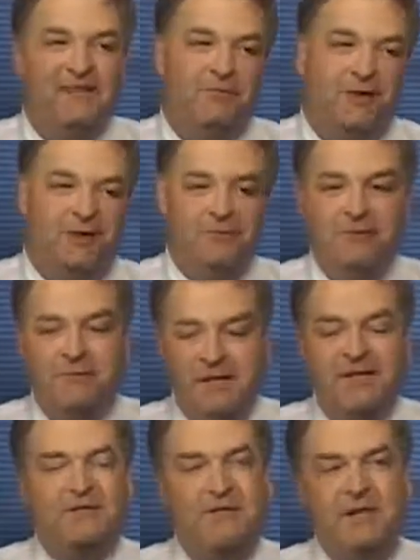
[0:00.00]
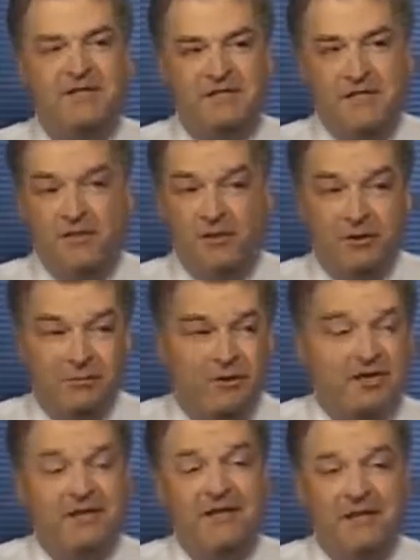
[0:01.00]
Well, you may as well say that you're
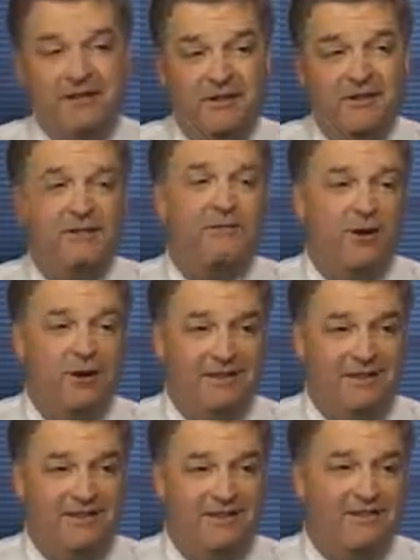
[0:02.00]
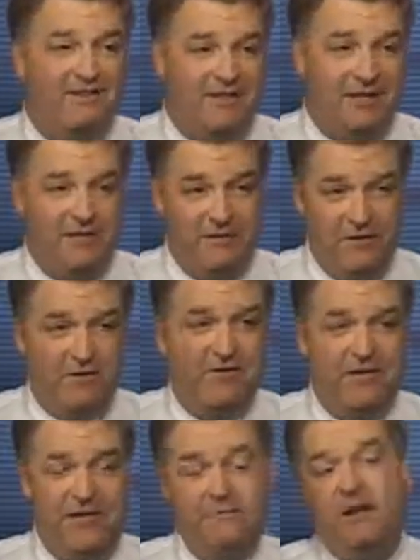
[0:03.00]
predicting that the market itself, the
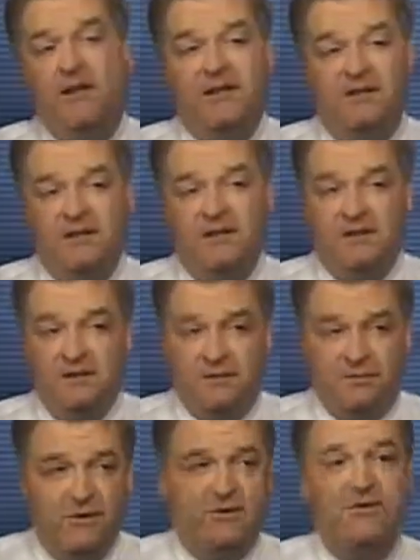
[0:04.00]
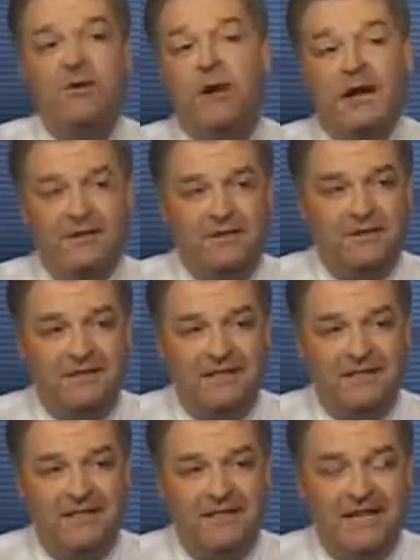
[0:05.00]
underlying market, is going to switch
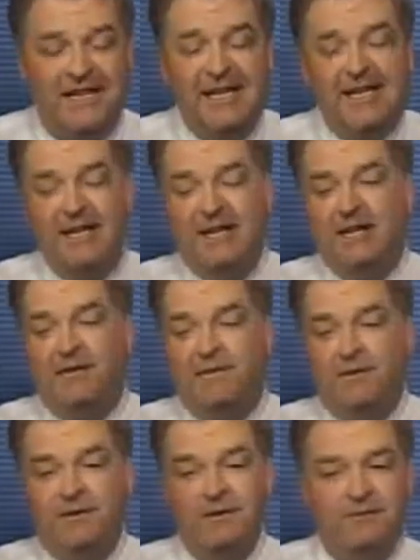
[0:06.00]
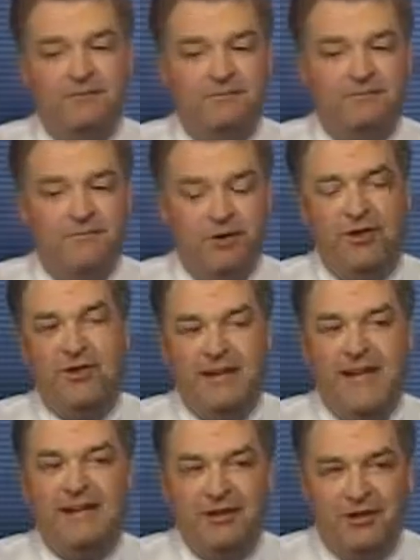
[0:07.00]
directions. And if you're really
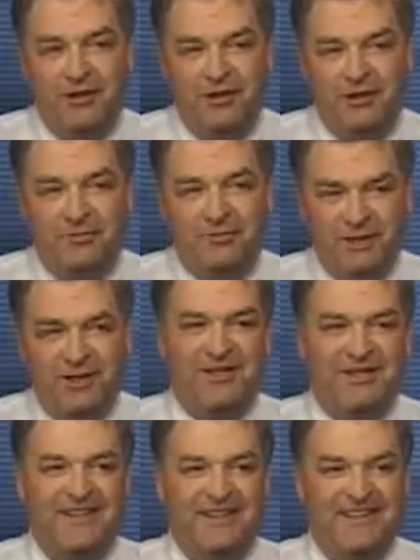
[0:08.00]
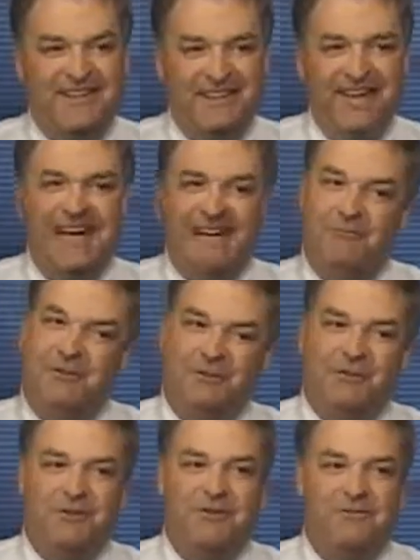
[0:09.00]
that good at predicting that, well,
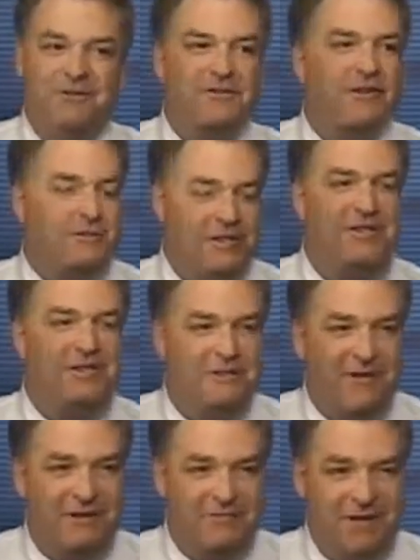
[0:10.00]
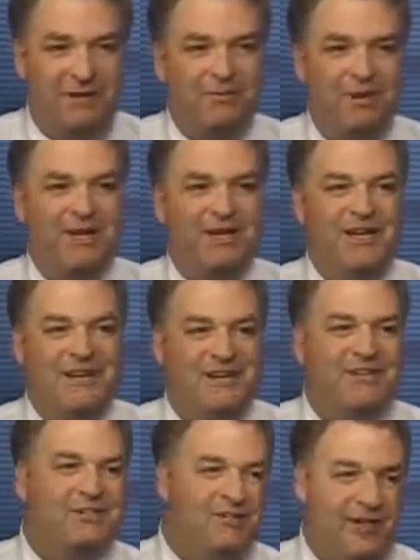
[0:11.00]
there's other ways to make better money
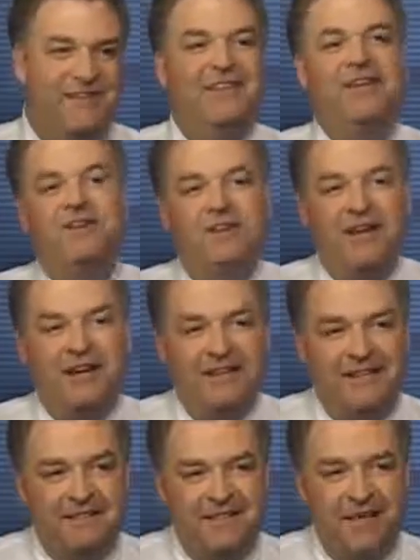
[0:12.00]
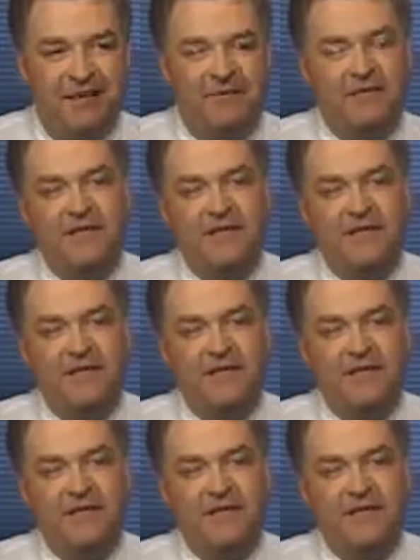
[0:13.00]
trading the underlying itself.